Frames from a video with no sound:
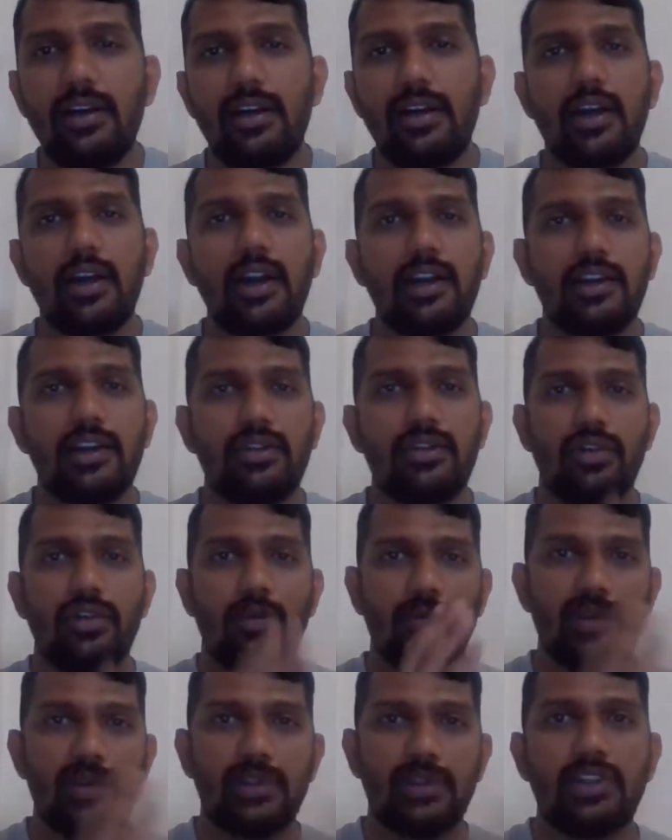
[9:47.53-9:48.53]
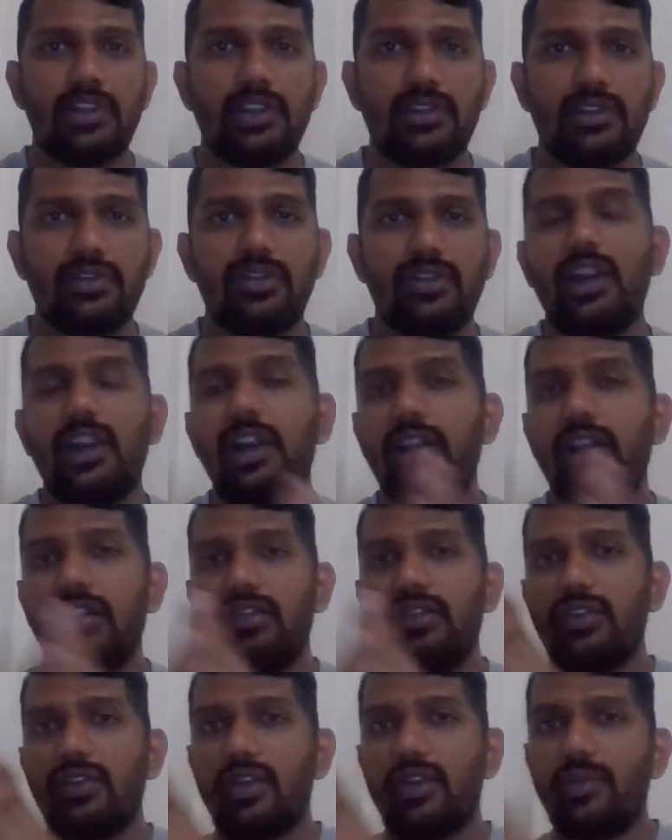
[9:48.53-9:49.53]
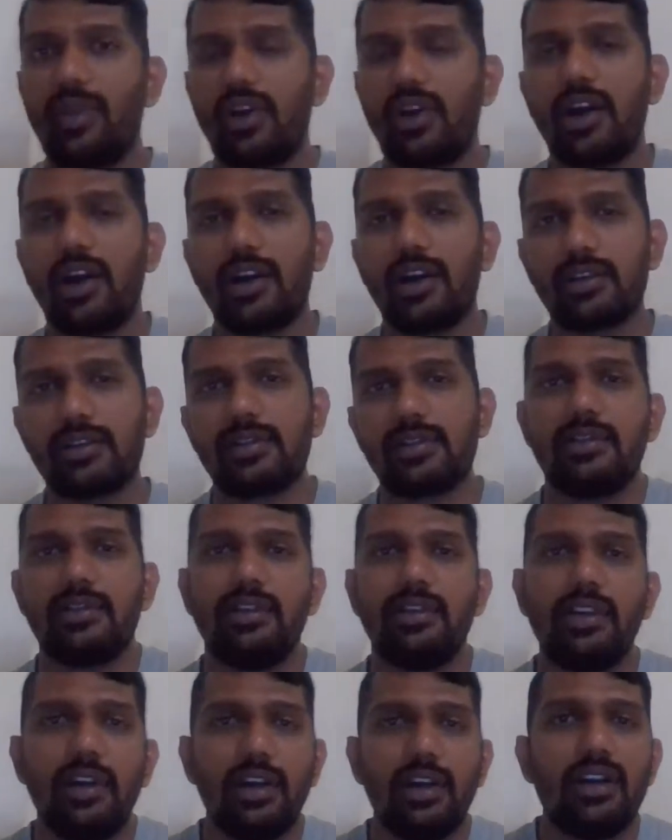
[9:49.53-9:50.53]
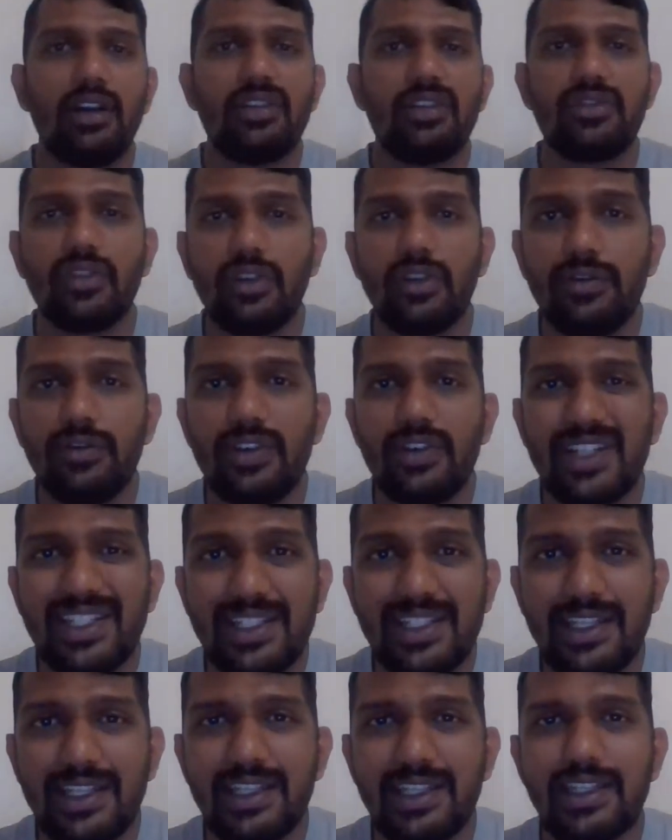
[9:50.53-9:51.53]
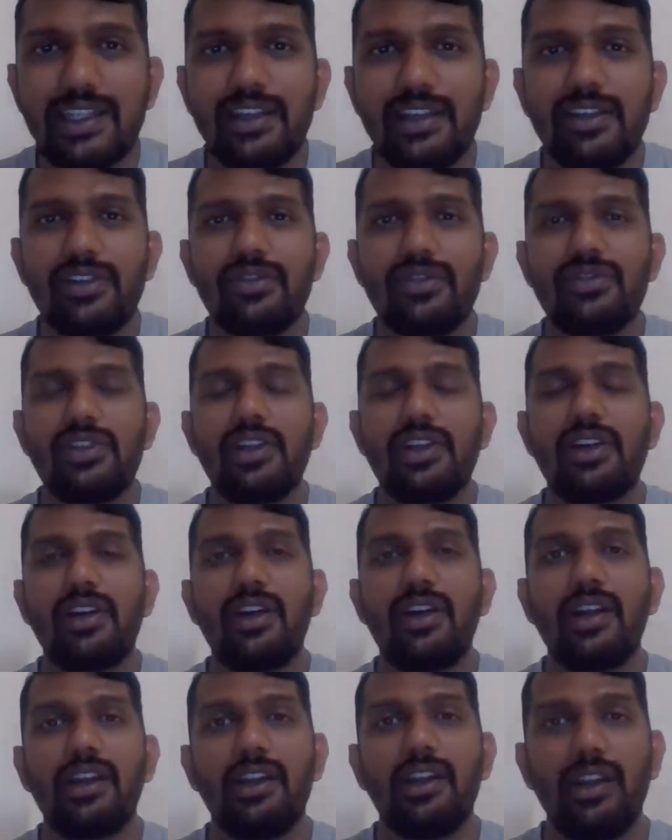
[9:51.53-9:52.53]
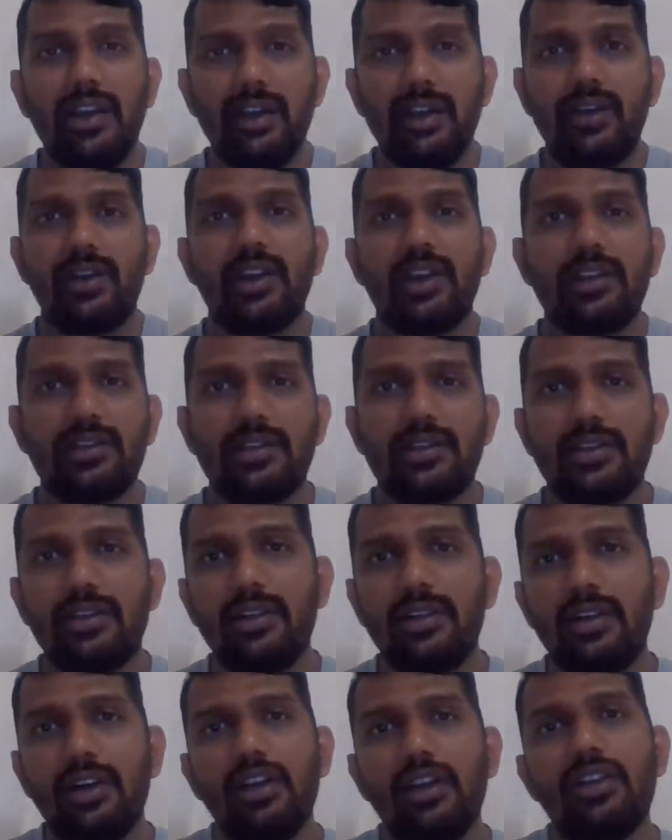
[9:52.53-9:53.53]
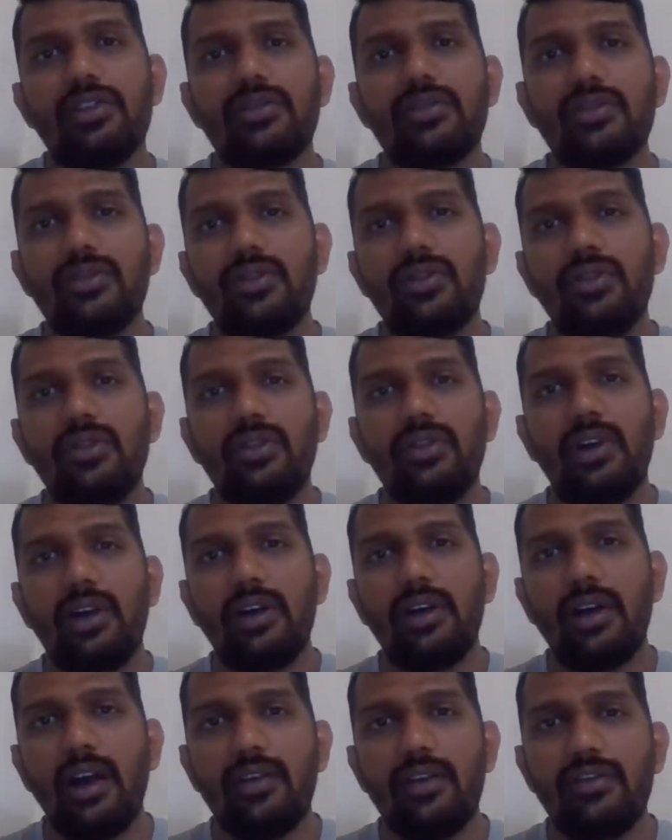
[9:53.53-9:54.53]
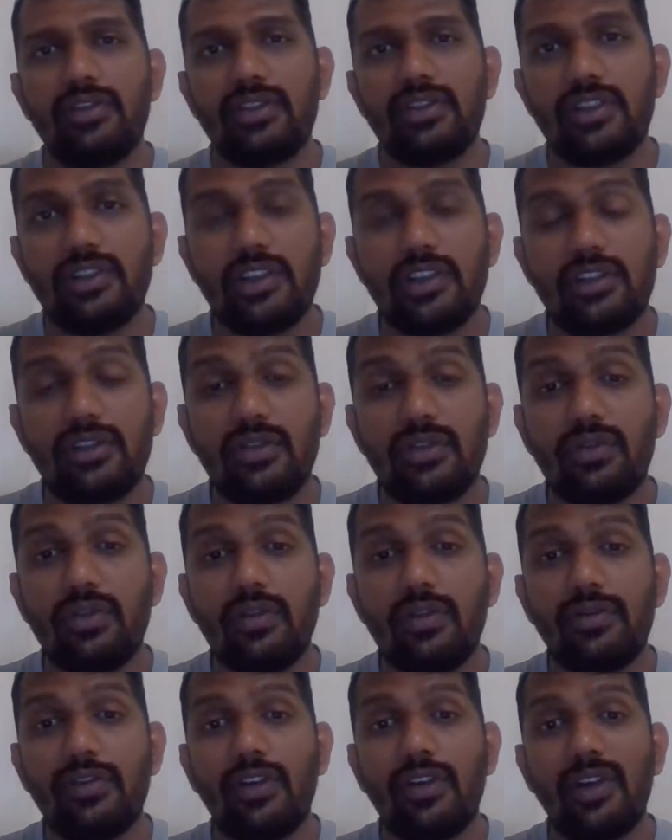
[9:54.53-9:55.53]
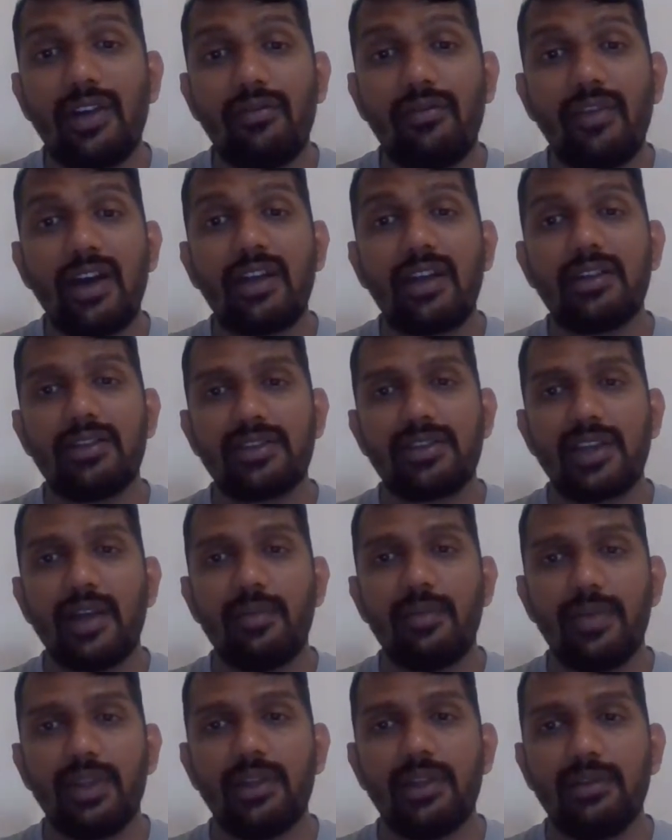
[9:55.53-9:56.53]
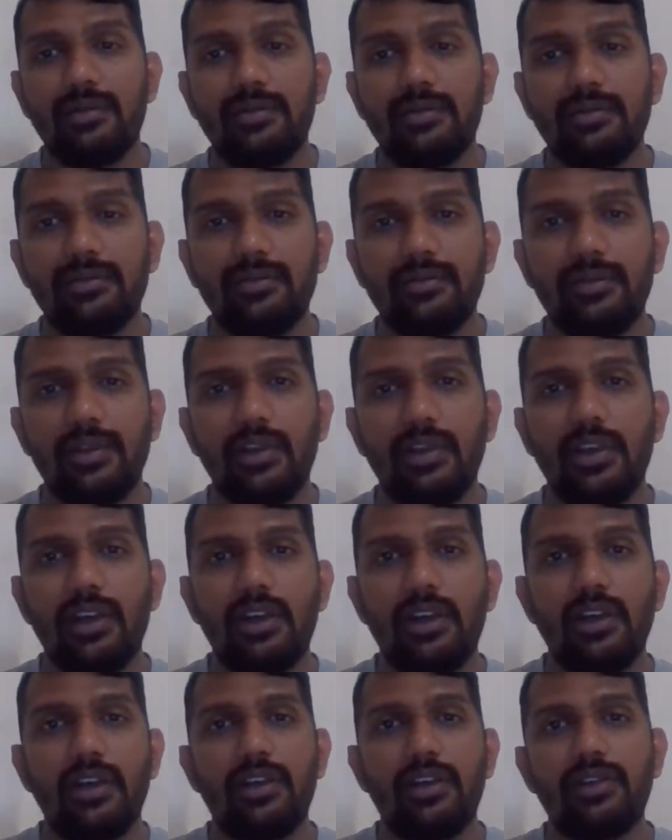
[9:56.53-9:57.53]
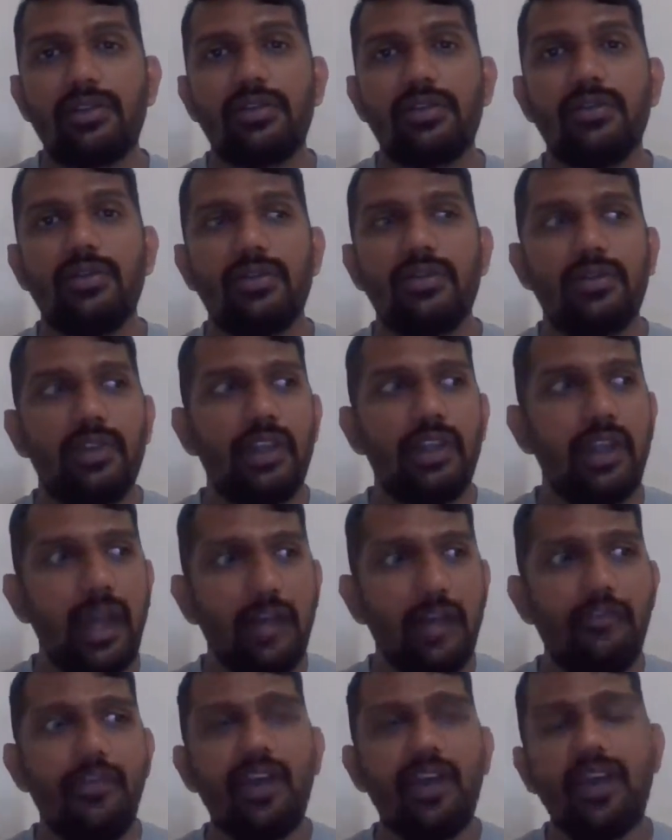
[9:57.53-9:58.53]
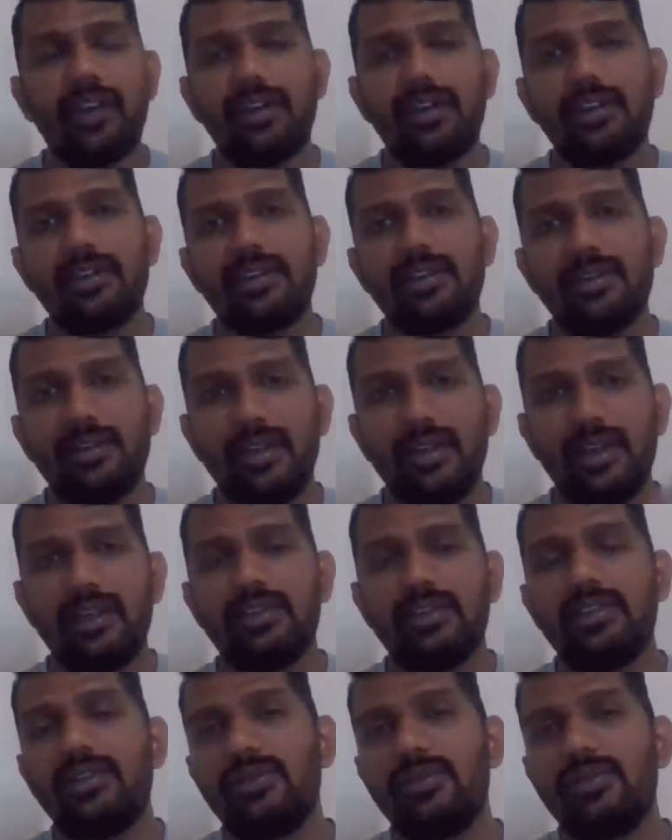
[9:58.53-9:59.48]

regarding to your business, regarding to your products. So if you are seeking to generate an interest, so I would suggest you go for awareness campaign. So in awareness, there is a